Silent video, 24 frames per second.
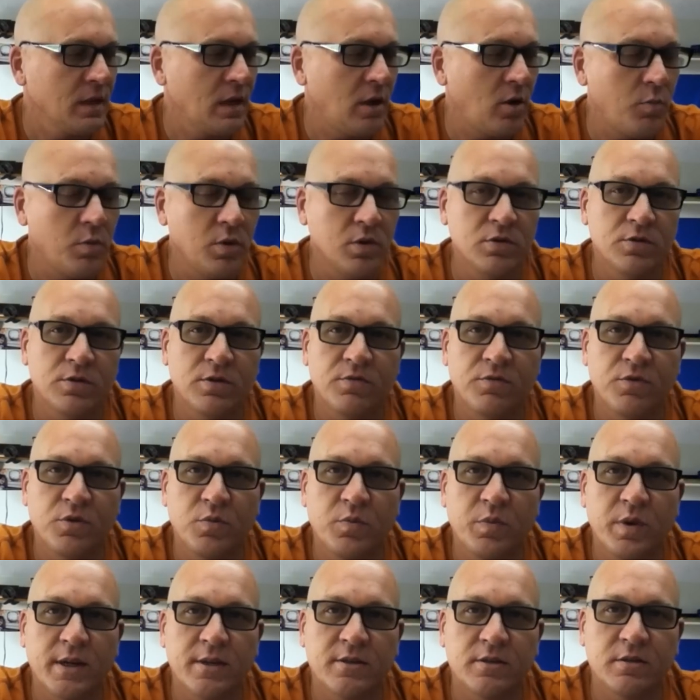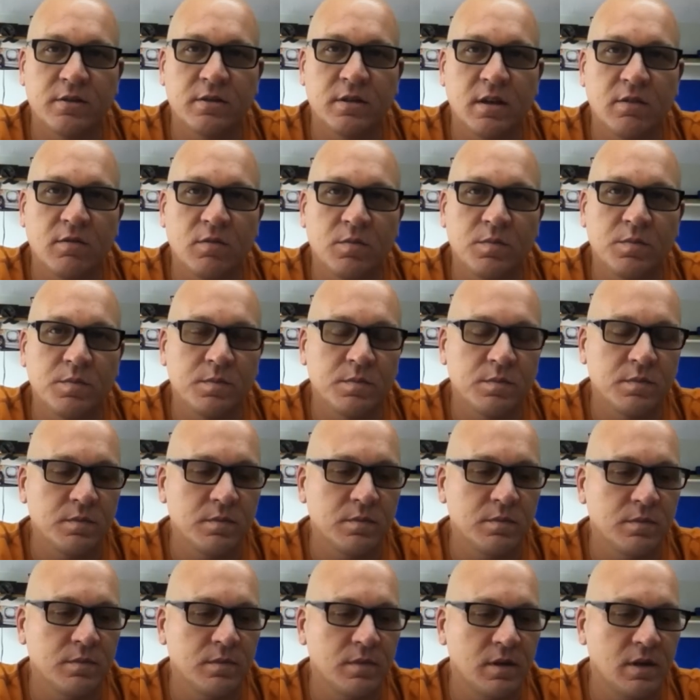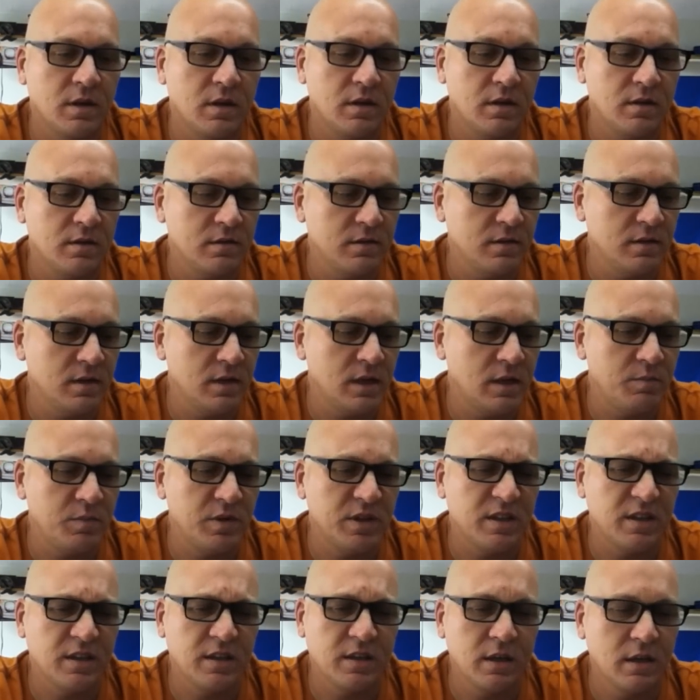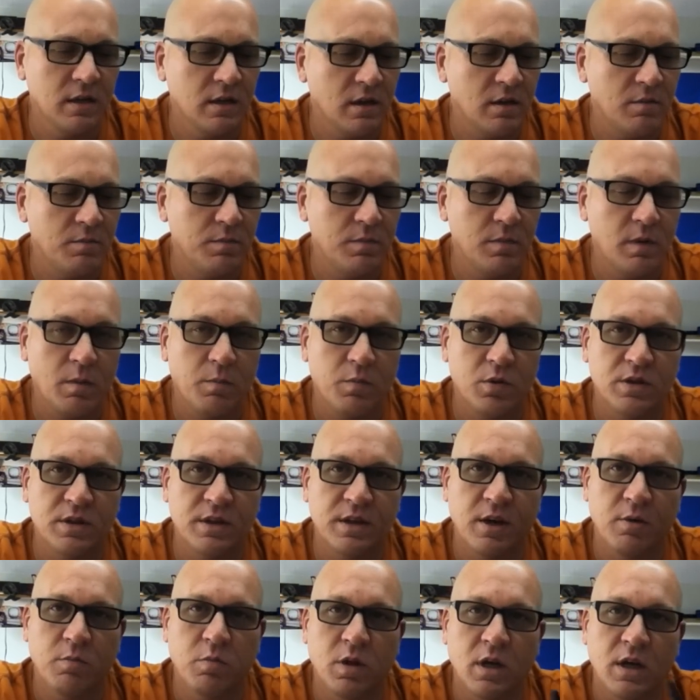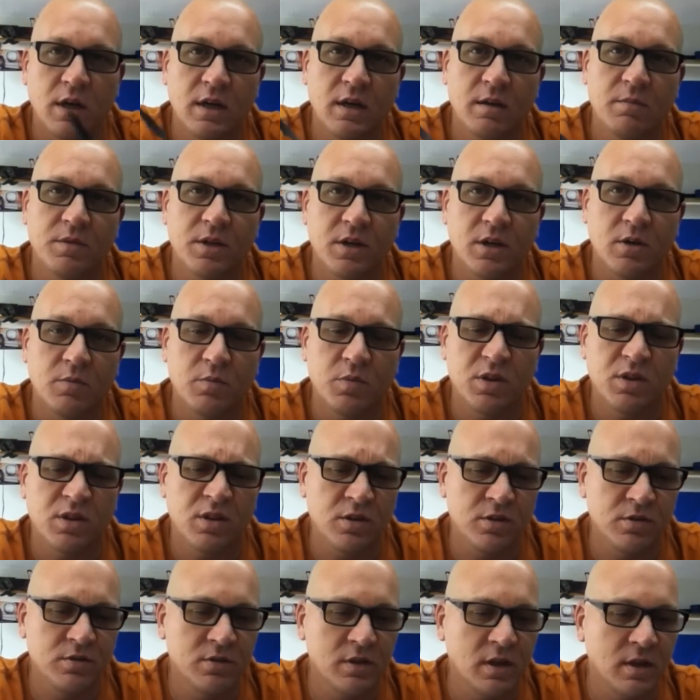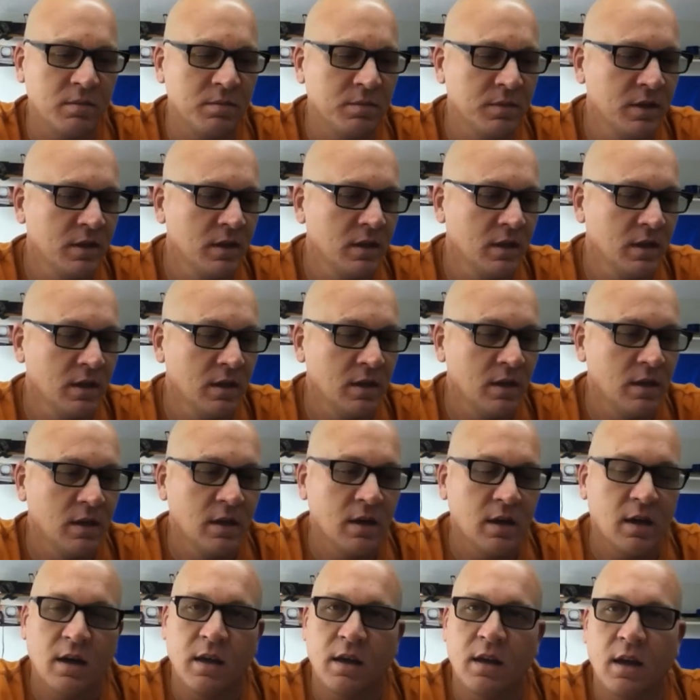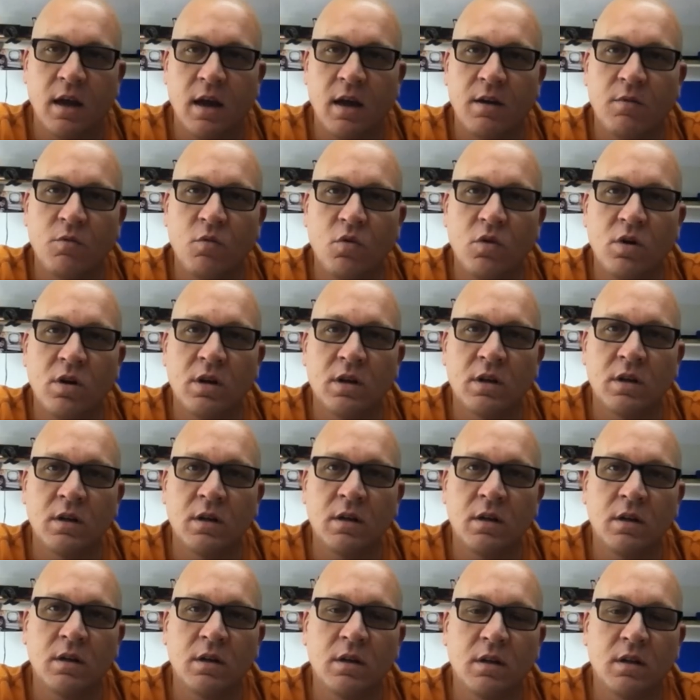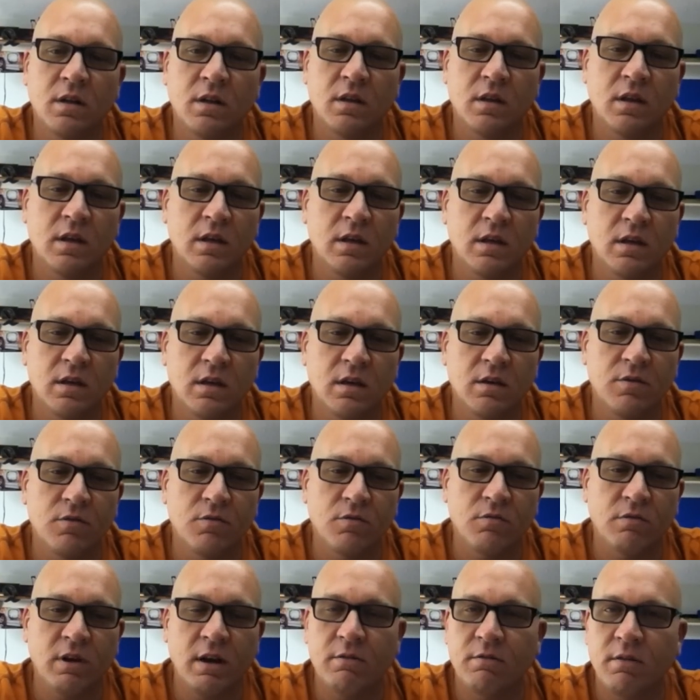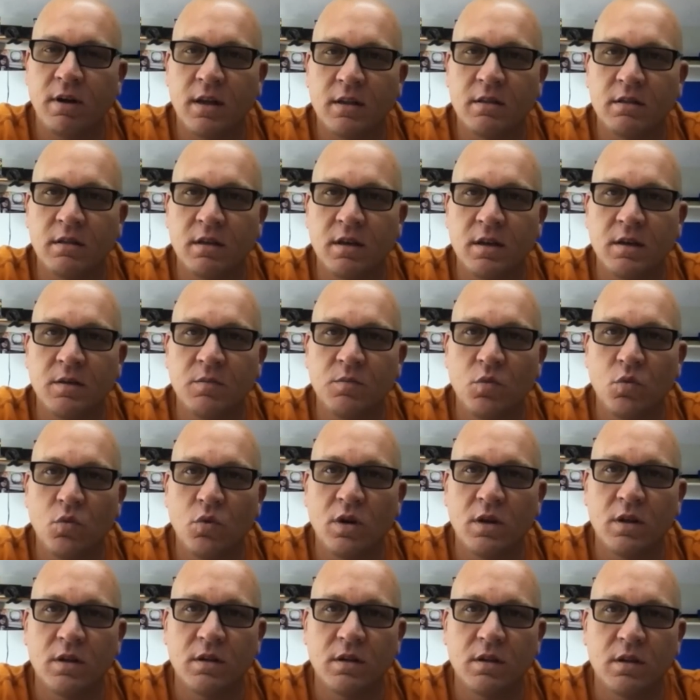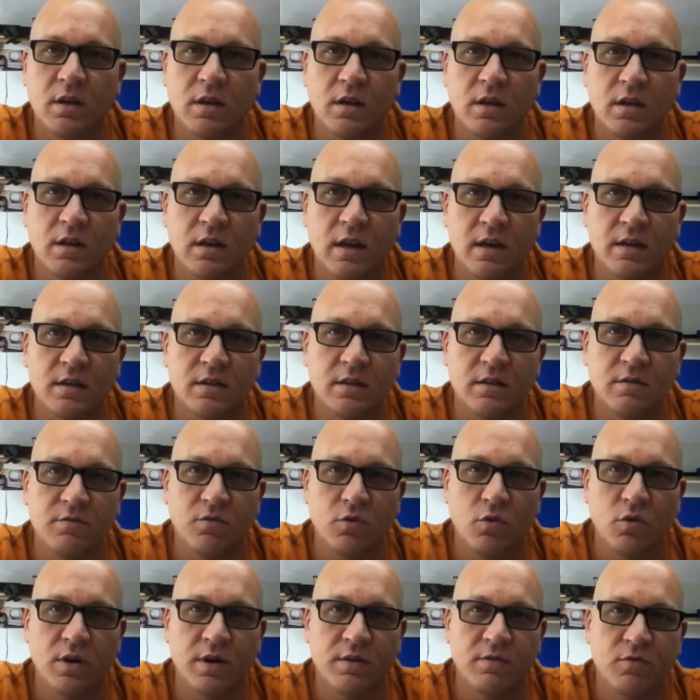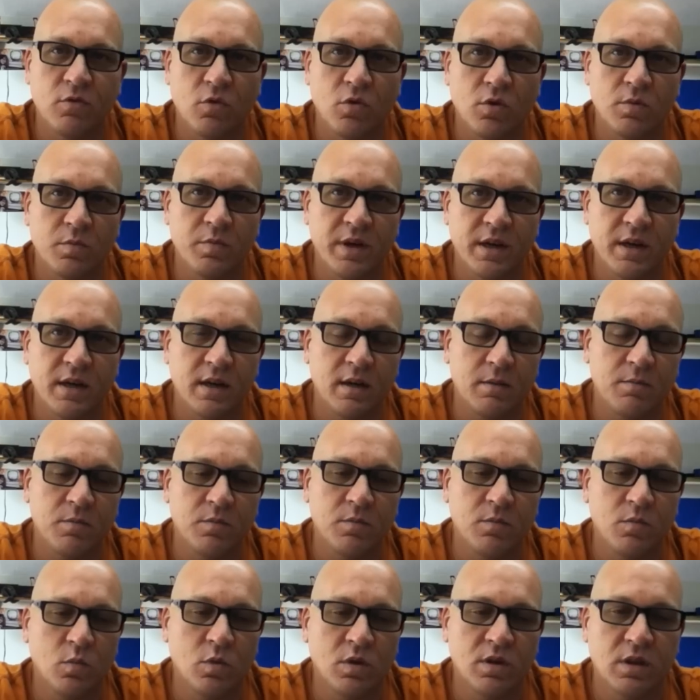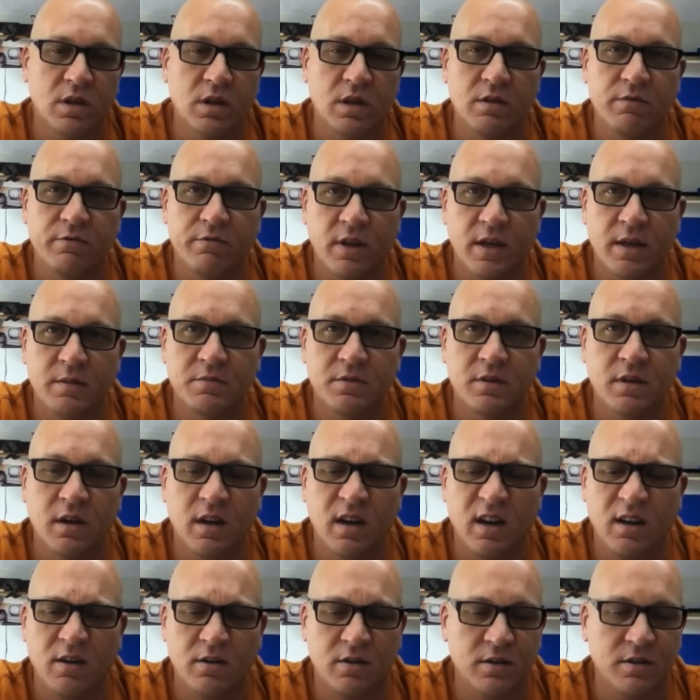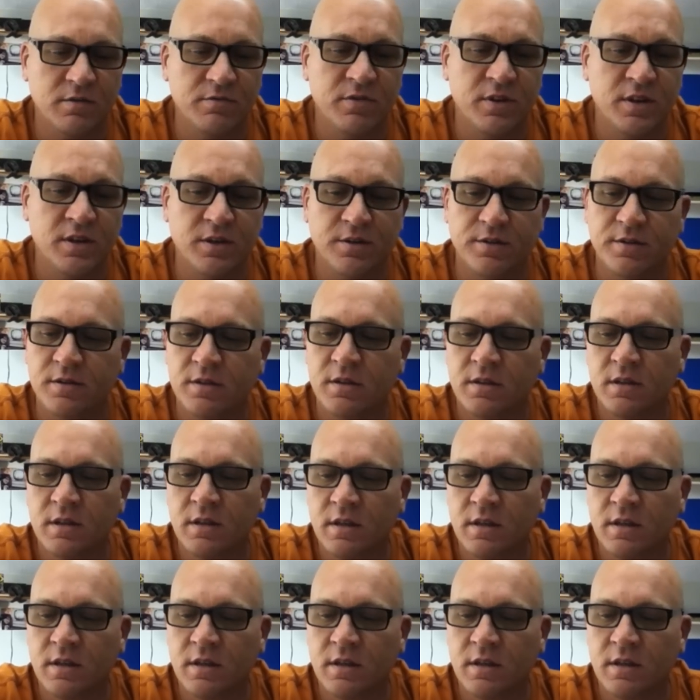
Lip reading: I'll post a few pictures of them up at the end. I'll put the airplane up, and then I'll put those up. And I won the rat rod theme with the 1940 Ford pickup with the flames cut out on the fenders.